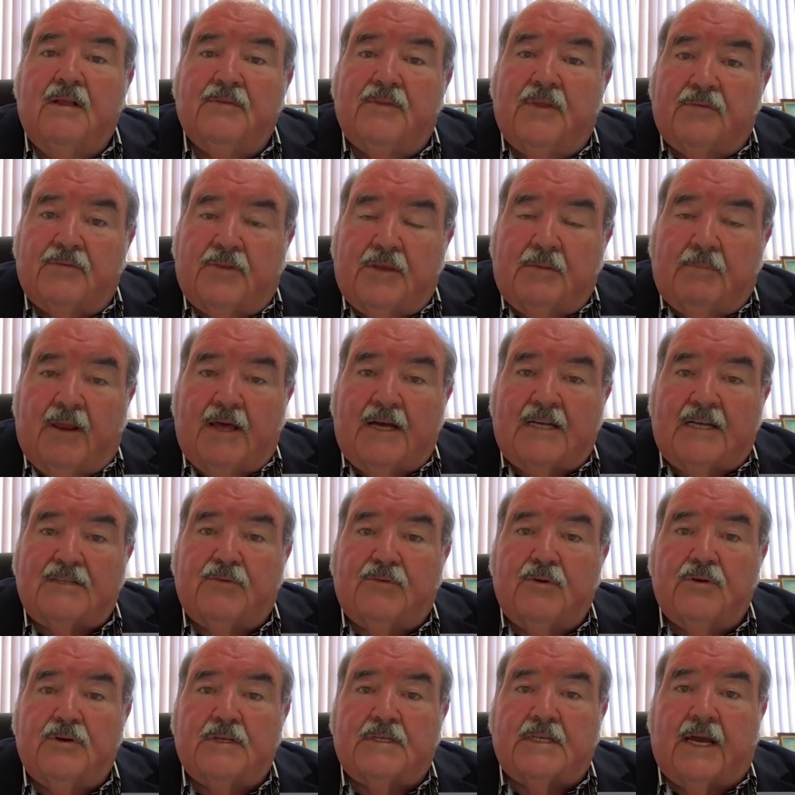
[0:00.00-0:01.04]
that the
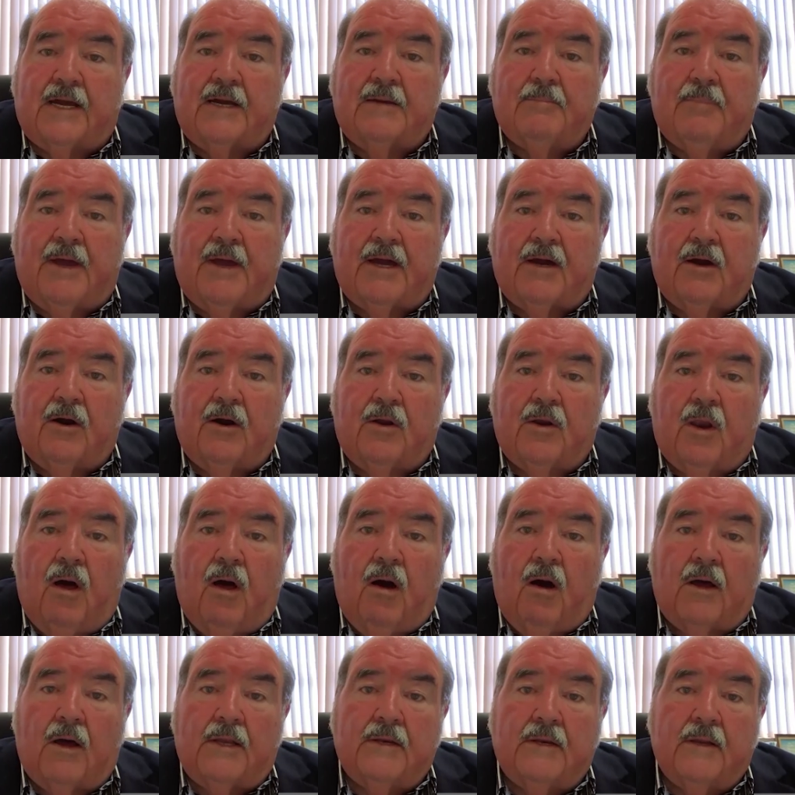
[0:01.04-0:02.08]
blast furnace came back
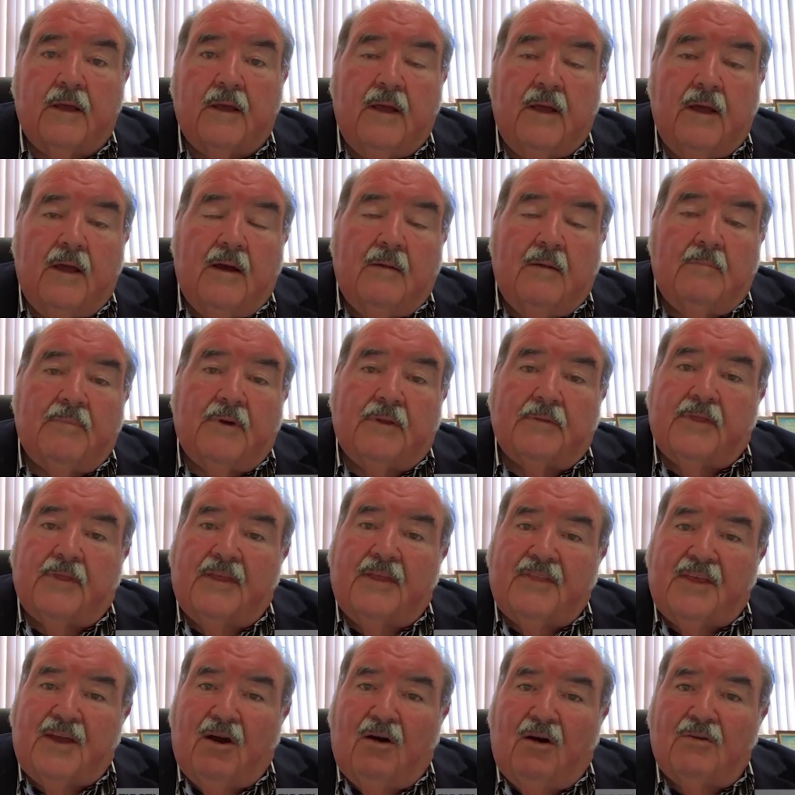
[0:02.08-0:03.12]
online, but
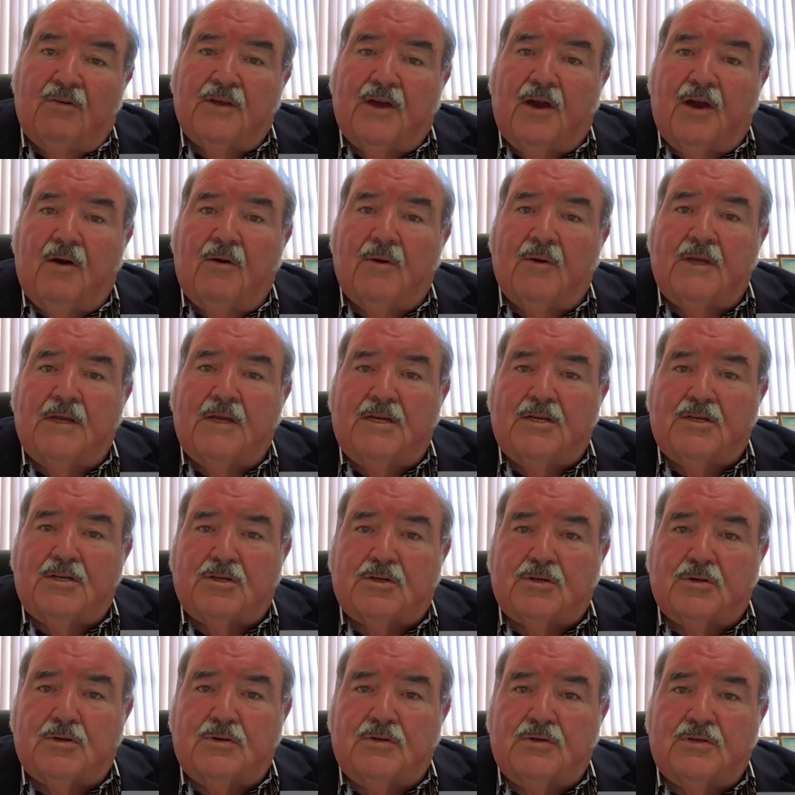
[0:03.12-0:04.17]
then the ongoing
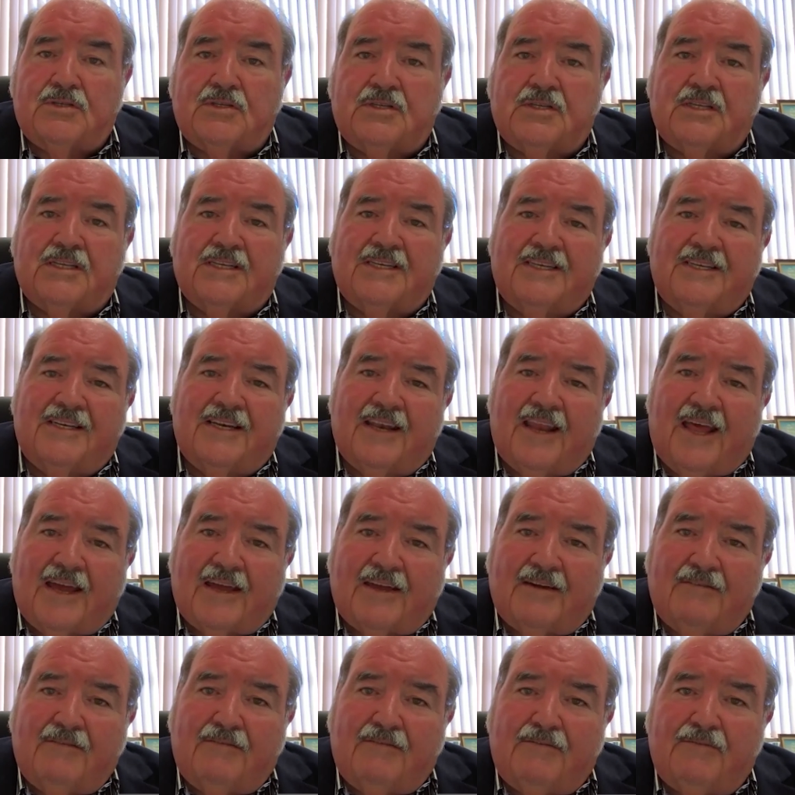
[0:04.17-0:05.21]
issues, the
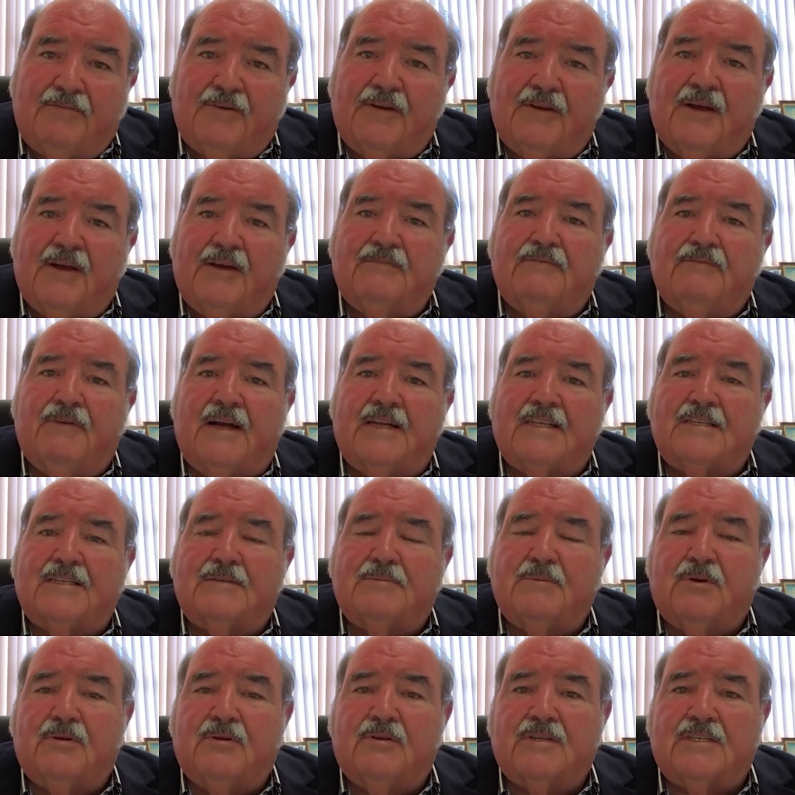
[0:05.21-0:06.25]
lack of
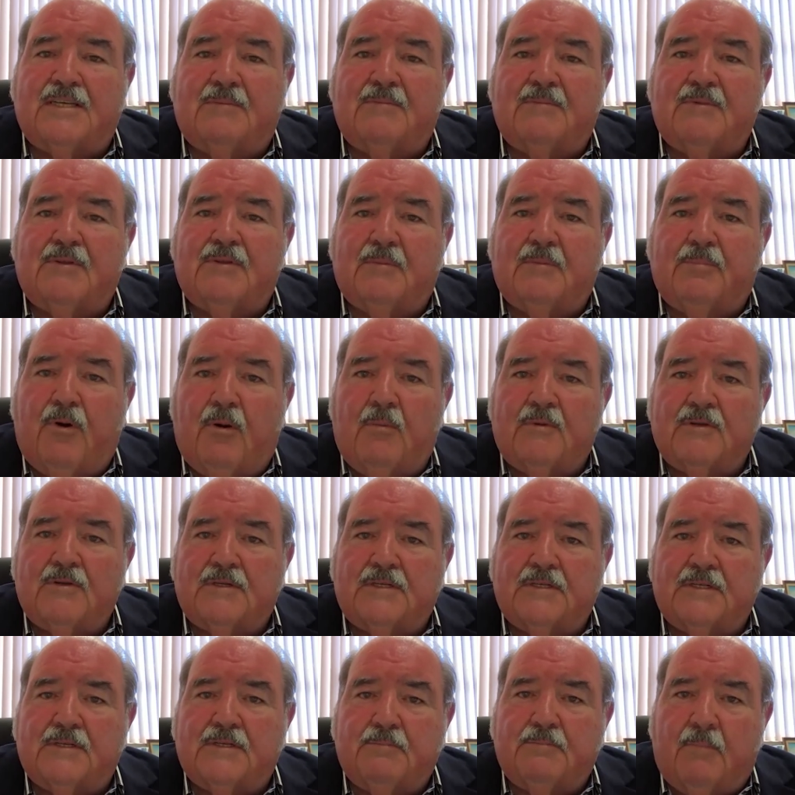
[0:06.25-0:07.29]
advancement on some of the
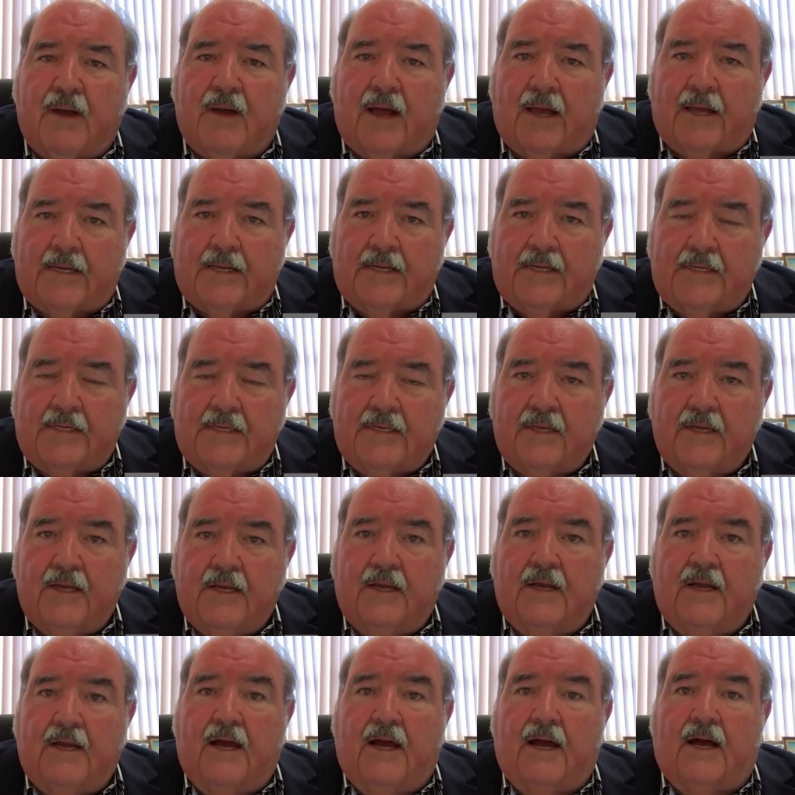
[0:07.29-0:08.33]
promises made,
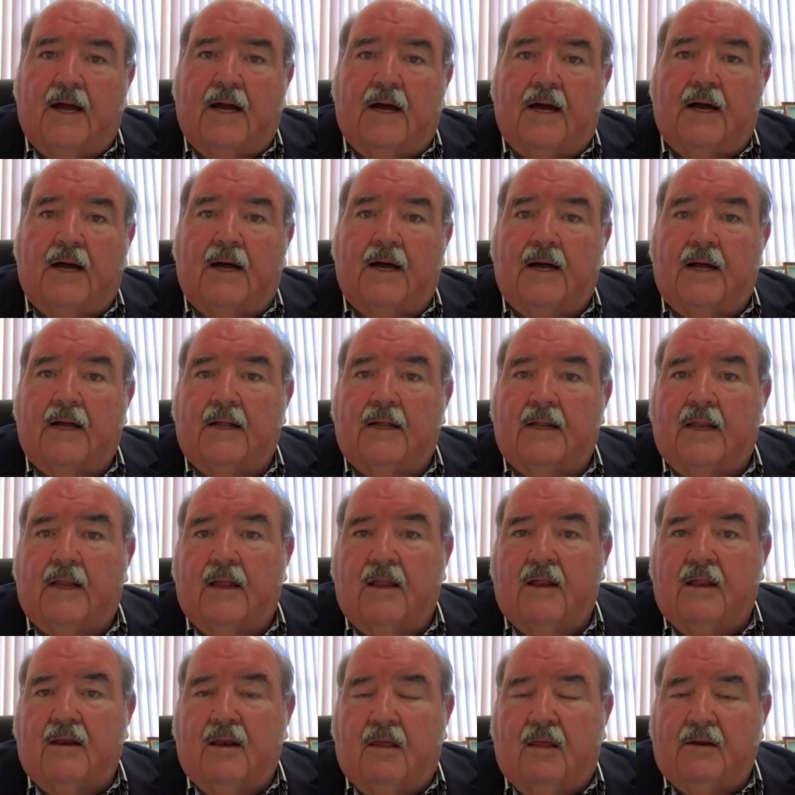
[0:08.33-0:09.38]
a
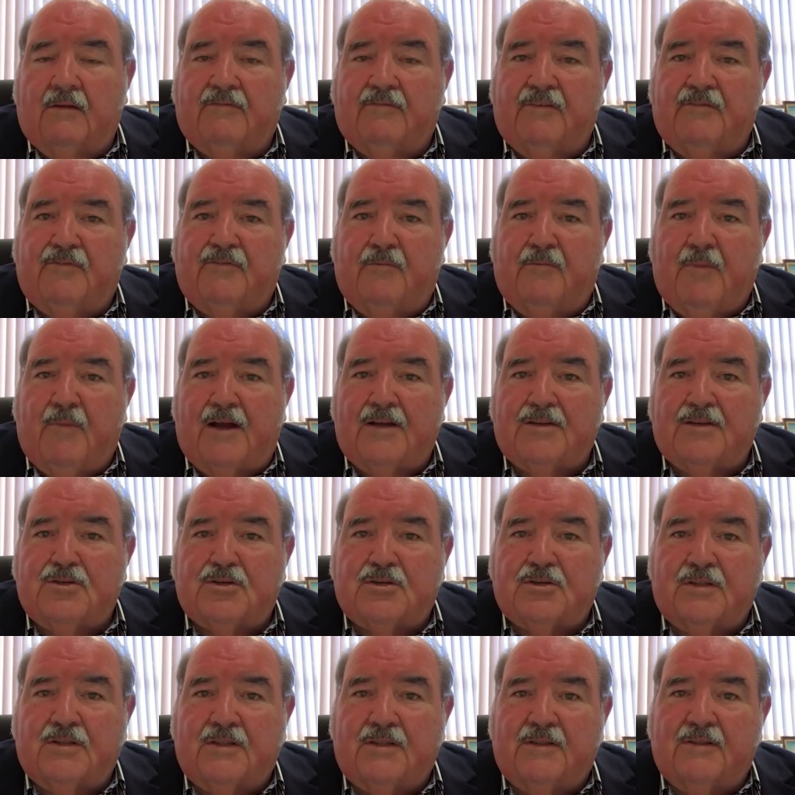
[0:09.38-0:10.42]
lot of
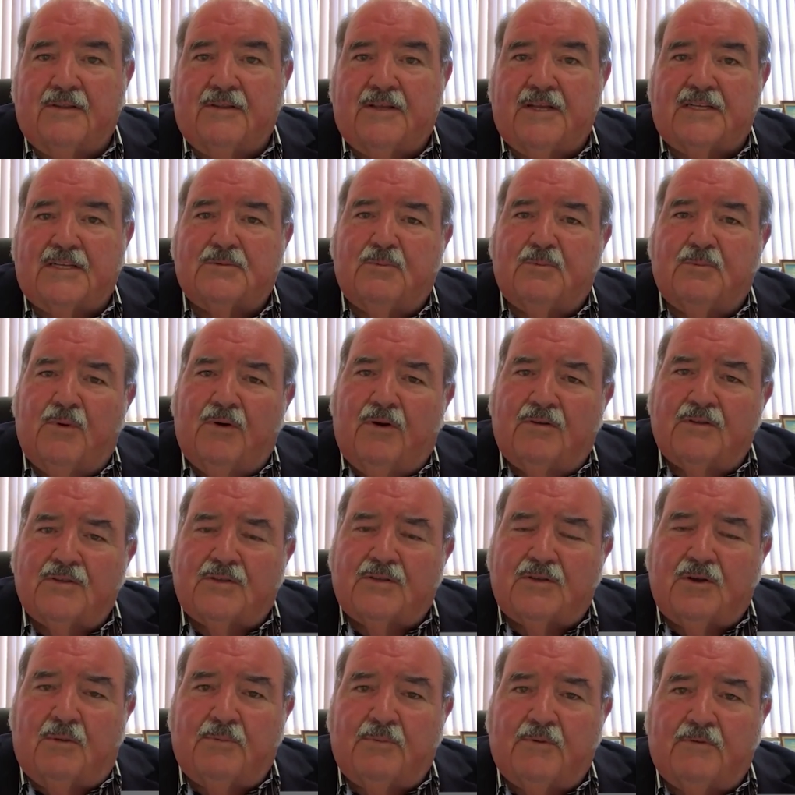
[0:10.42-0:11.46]
information, yes, we're on
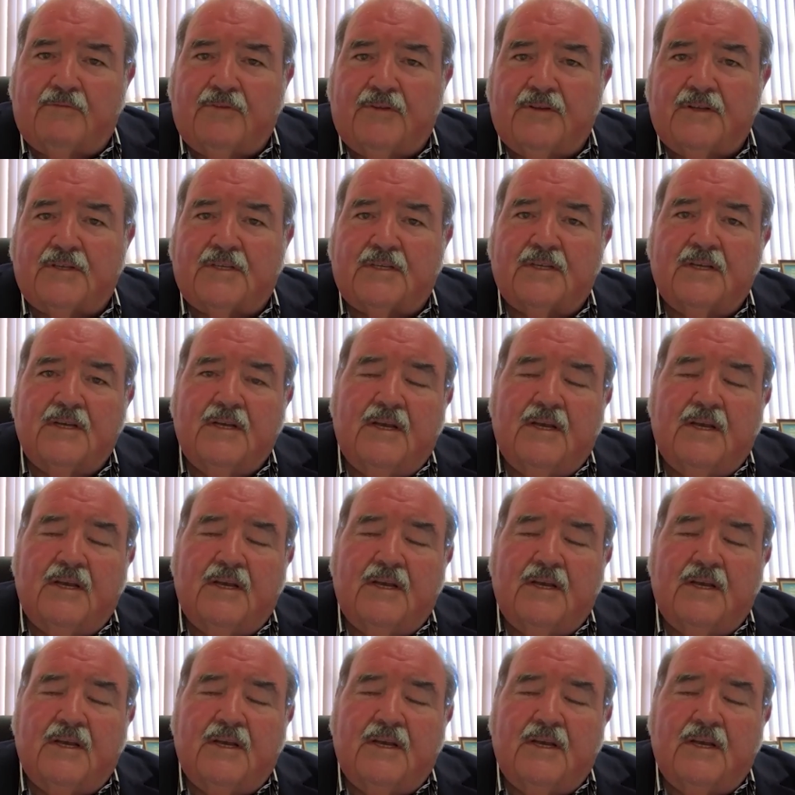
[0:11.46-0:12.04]
top of this.